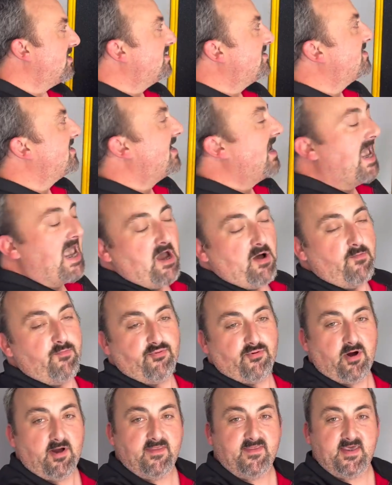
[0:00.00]
to see how
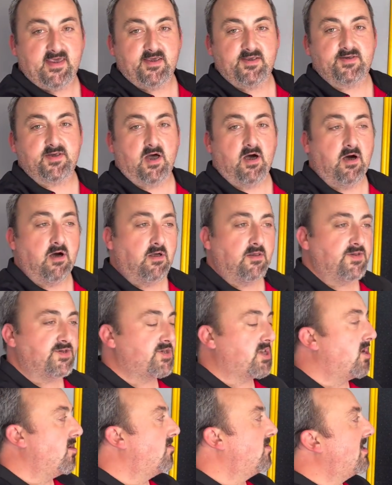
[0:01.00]
bright these are
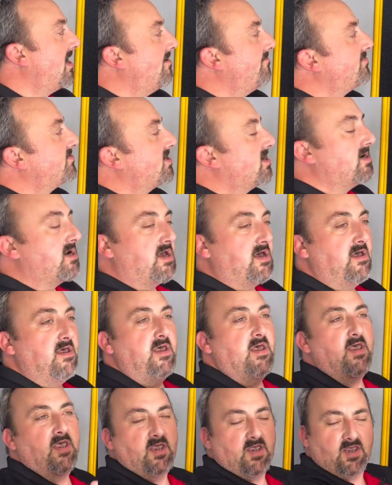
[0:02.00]
so Gav's going to
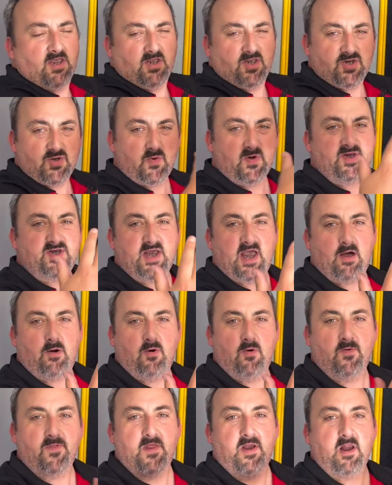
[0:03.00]
switch out
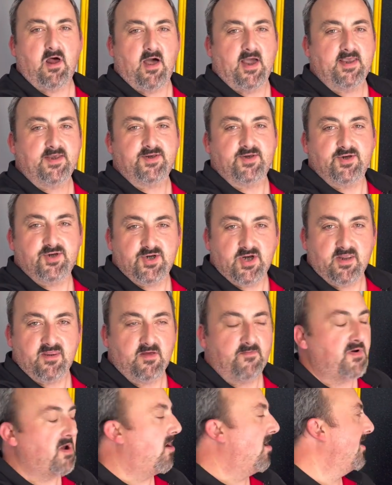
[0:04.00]
all the lights and shut
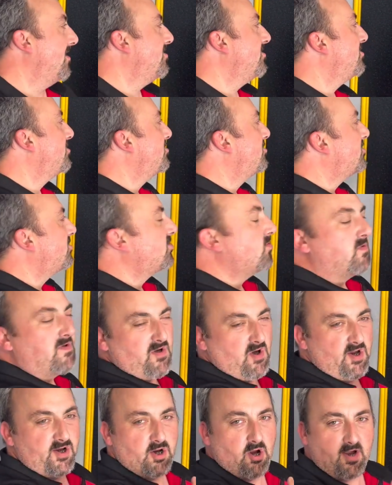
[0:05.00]
the blinds just so we've
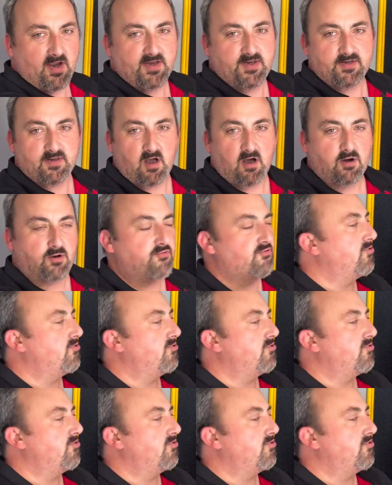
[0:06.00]
got a nice dark